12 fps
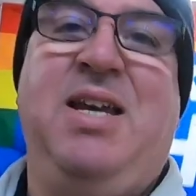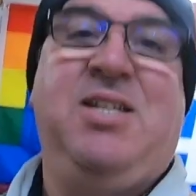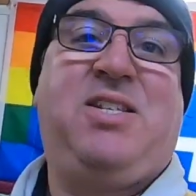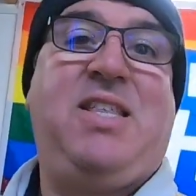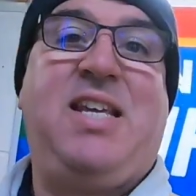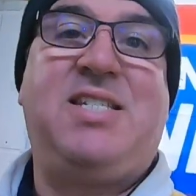
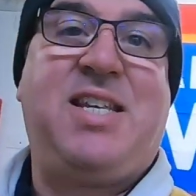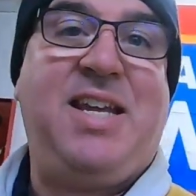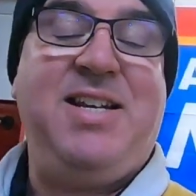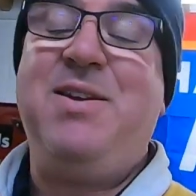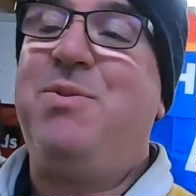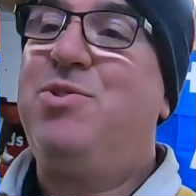So that's
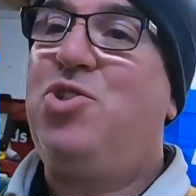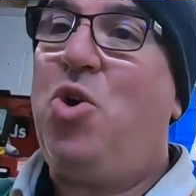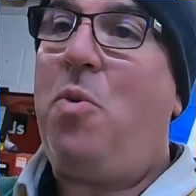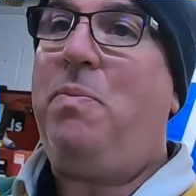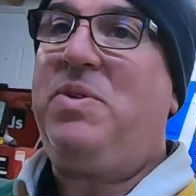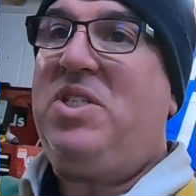that little
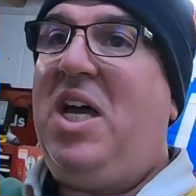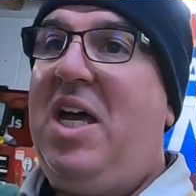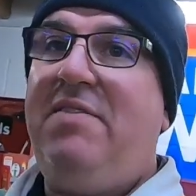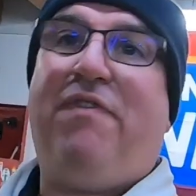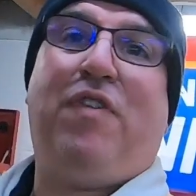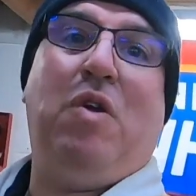job
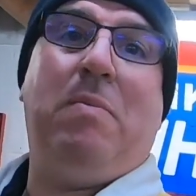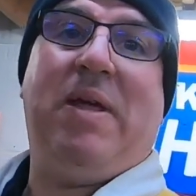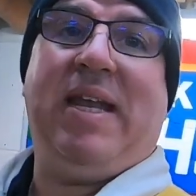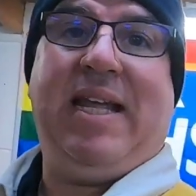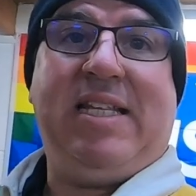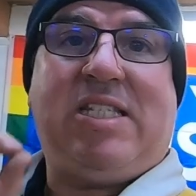done. Few
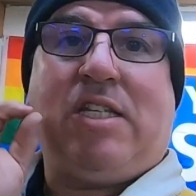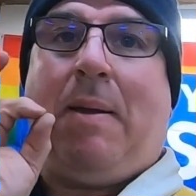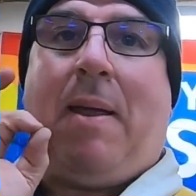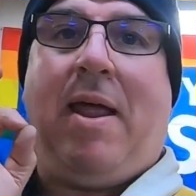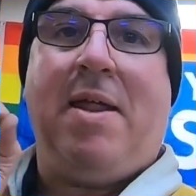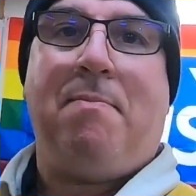minutes,
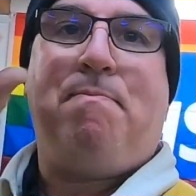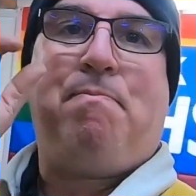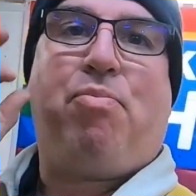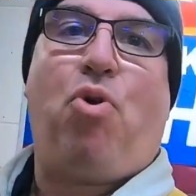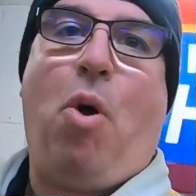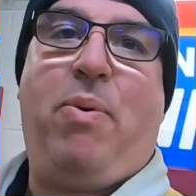
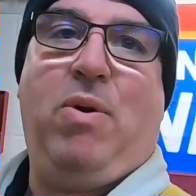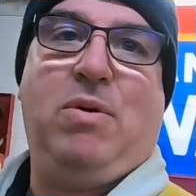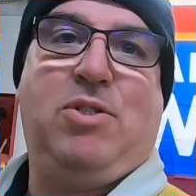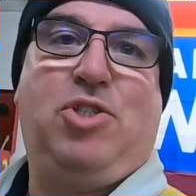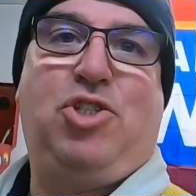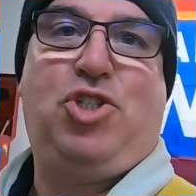
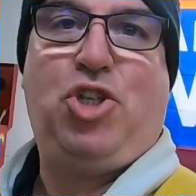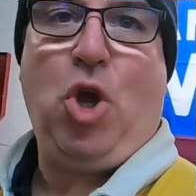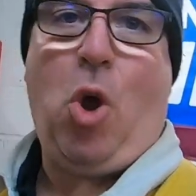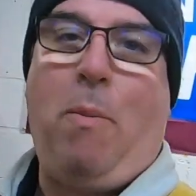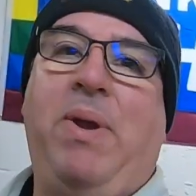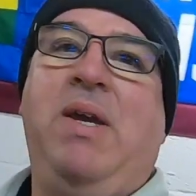proper
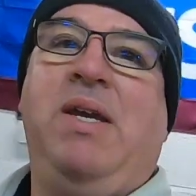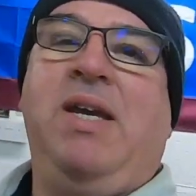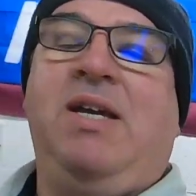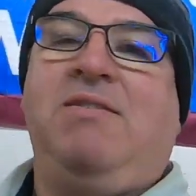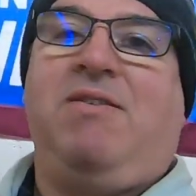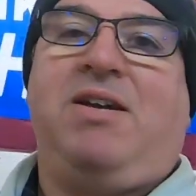job.
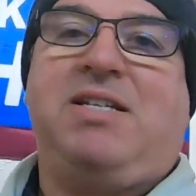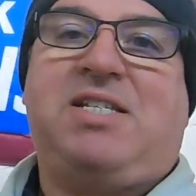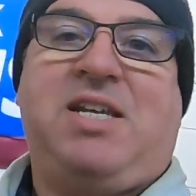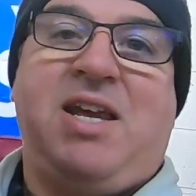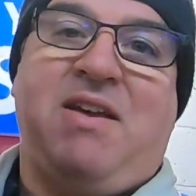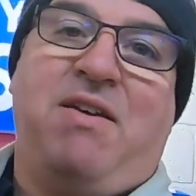Right,
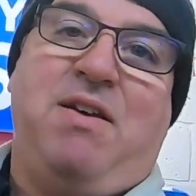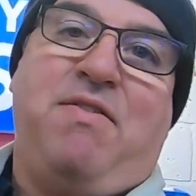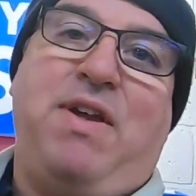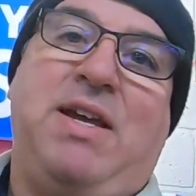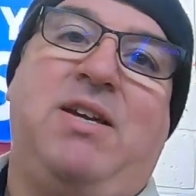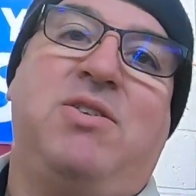
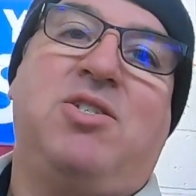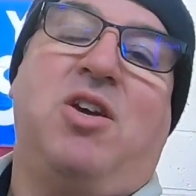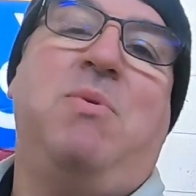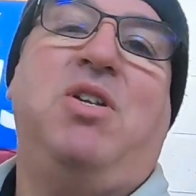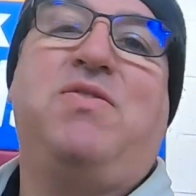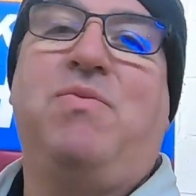thank you so
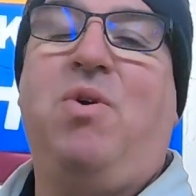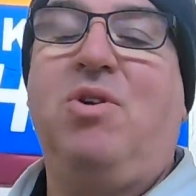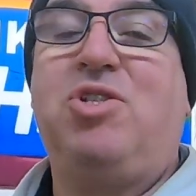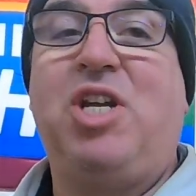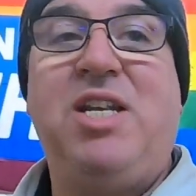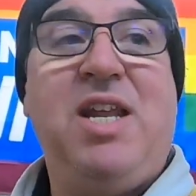much for
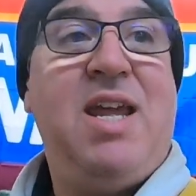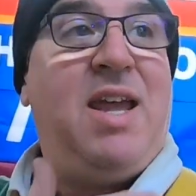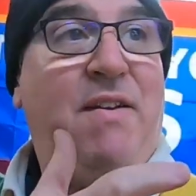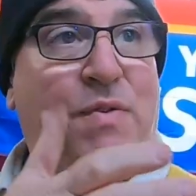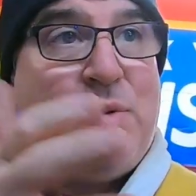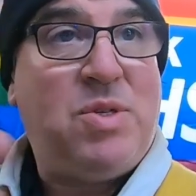watching.
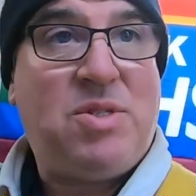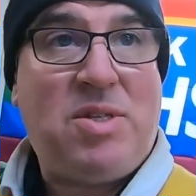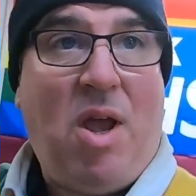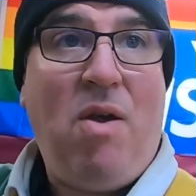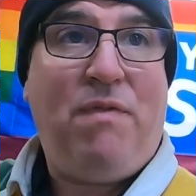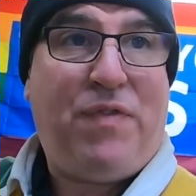If this was
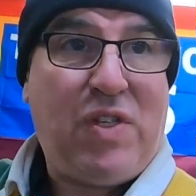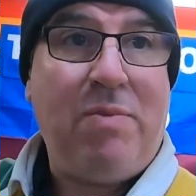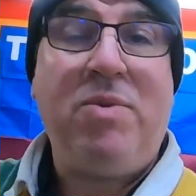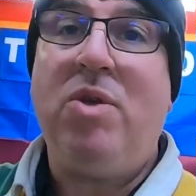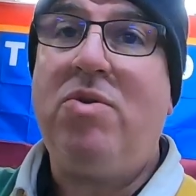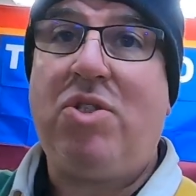of
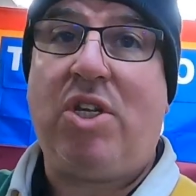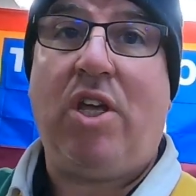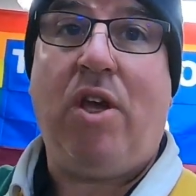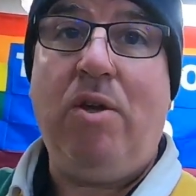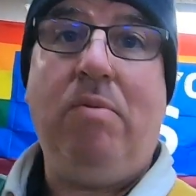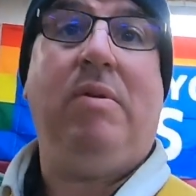some use to
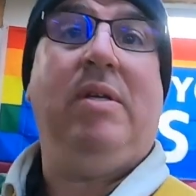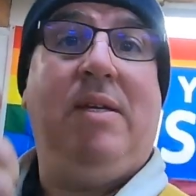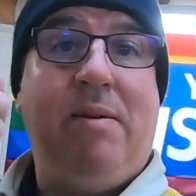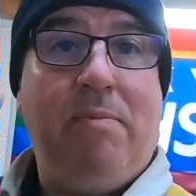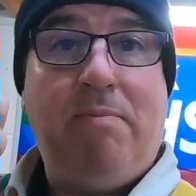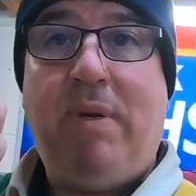you,
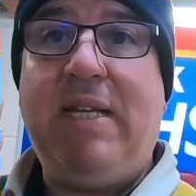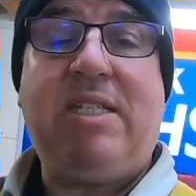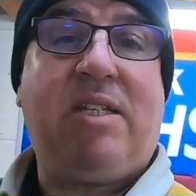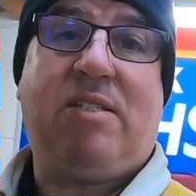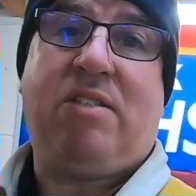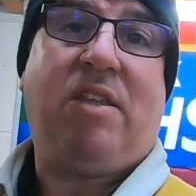please
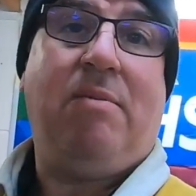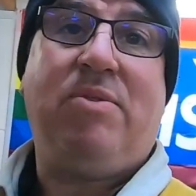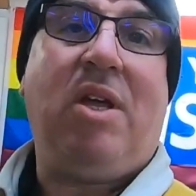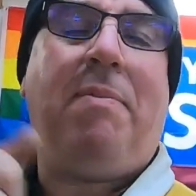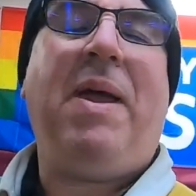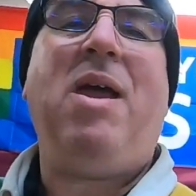give us a thumbs
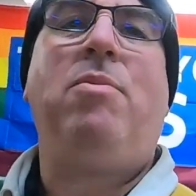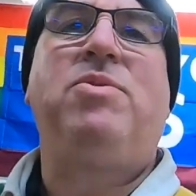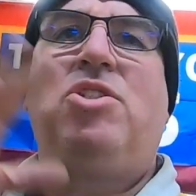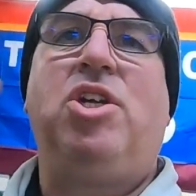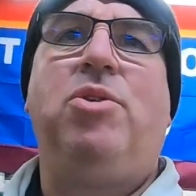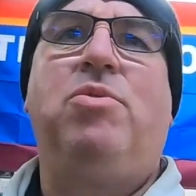up. Helps
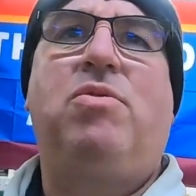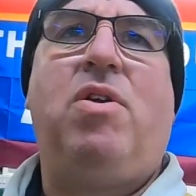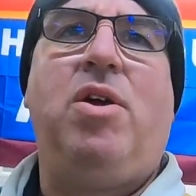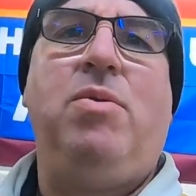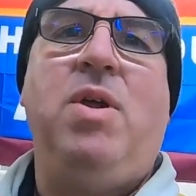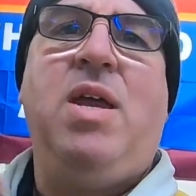the channel
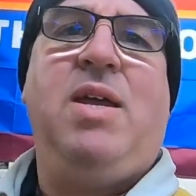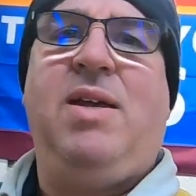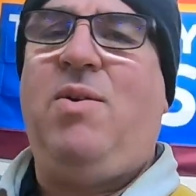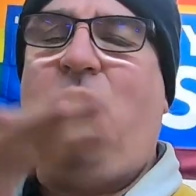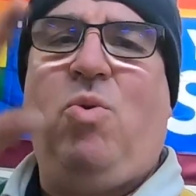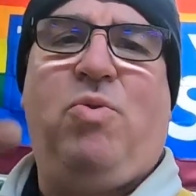grow,
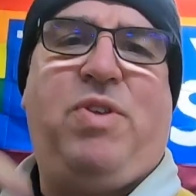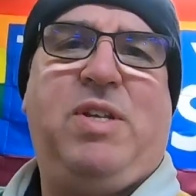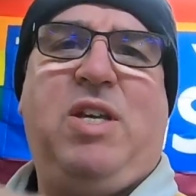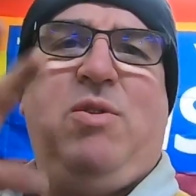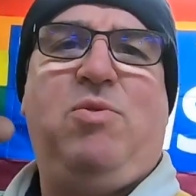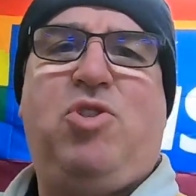all the
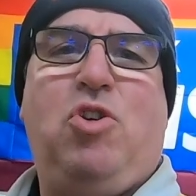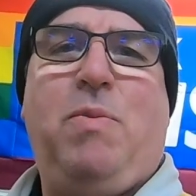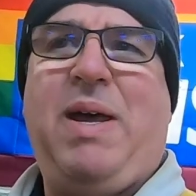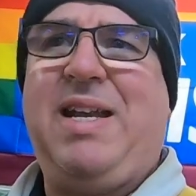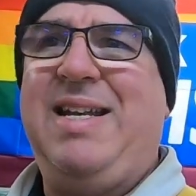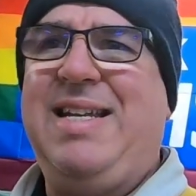YouTube
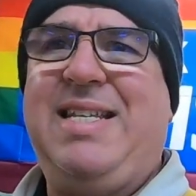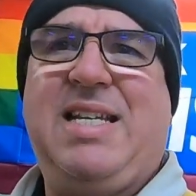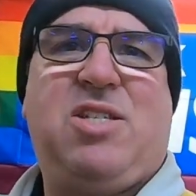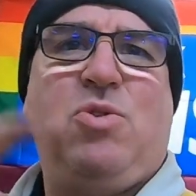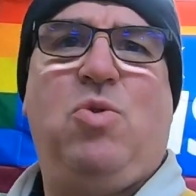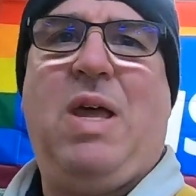
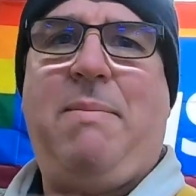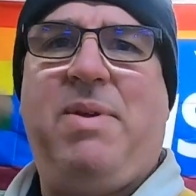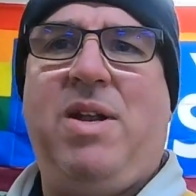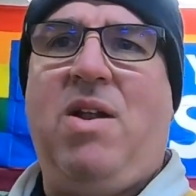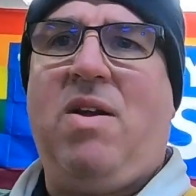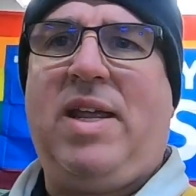analytics and all that
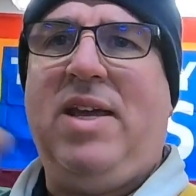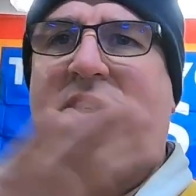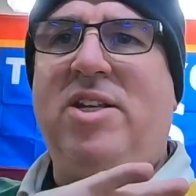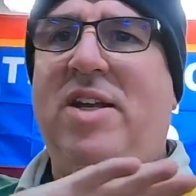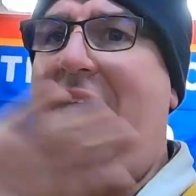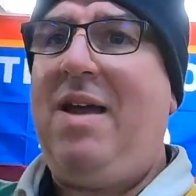malarkey. I
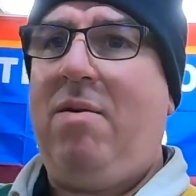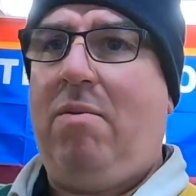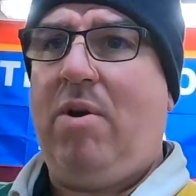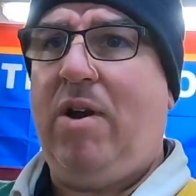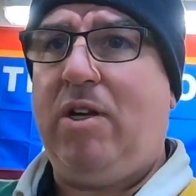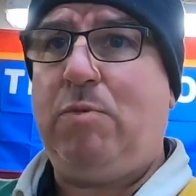don't know how it
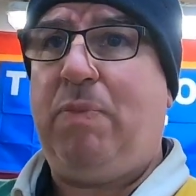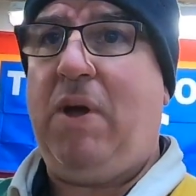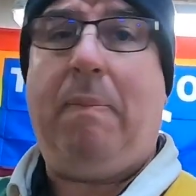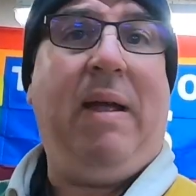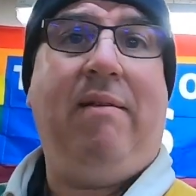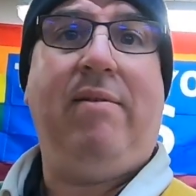works, but
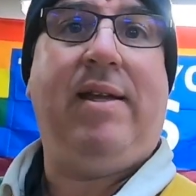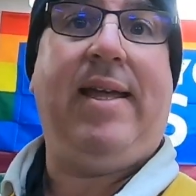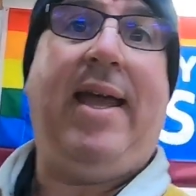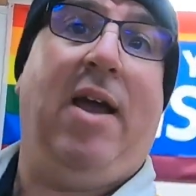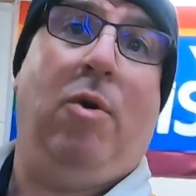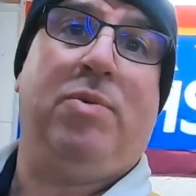apparently
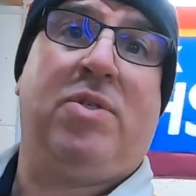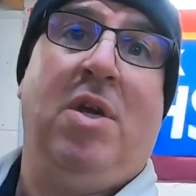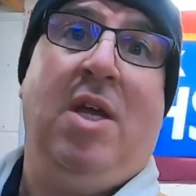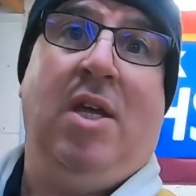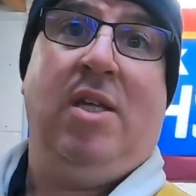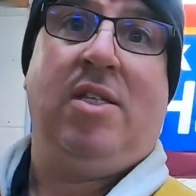it helps.
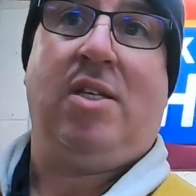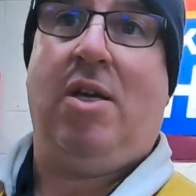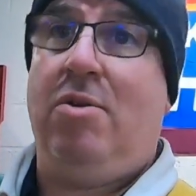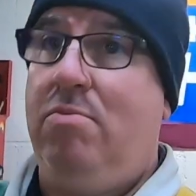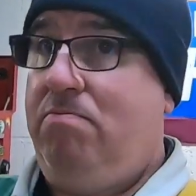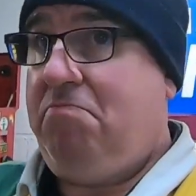
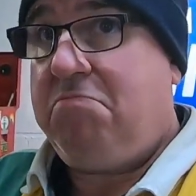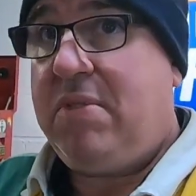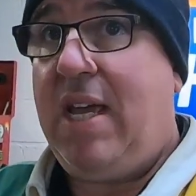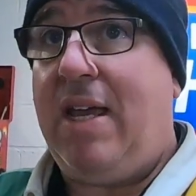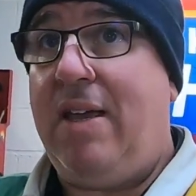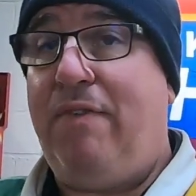So
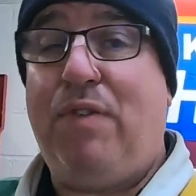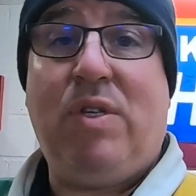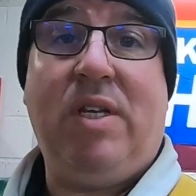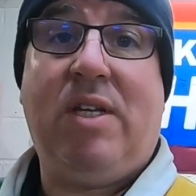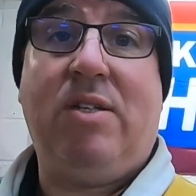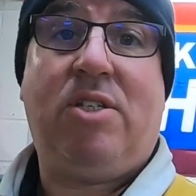yeah, if it's
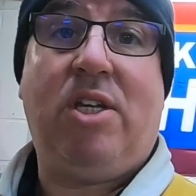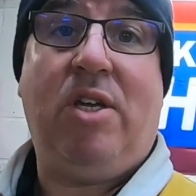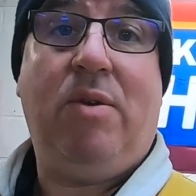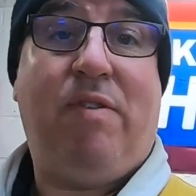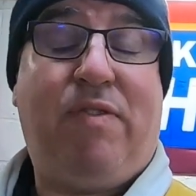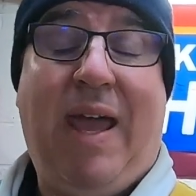any good to
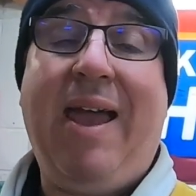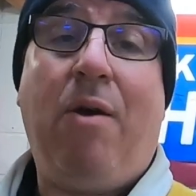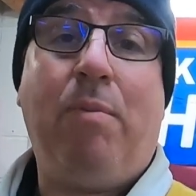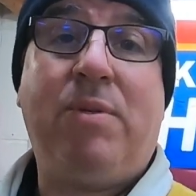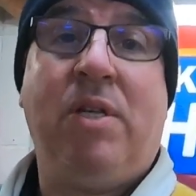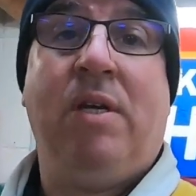you, if it
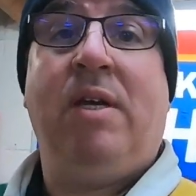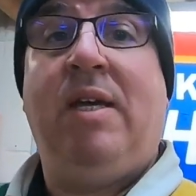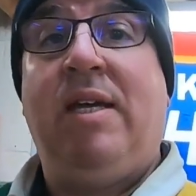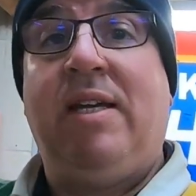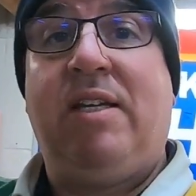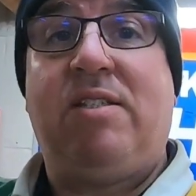helped,
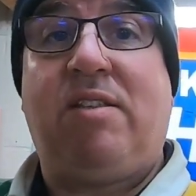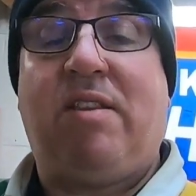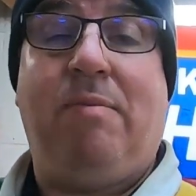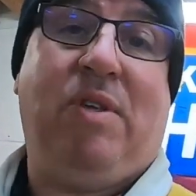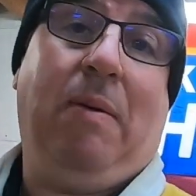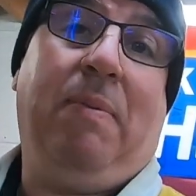give us a
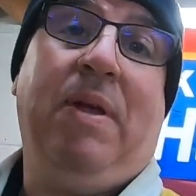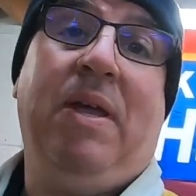thumbs up.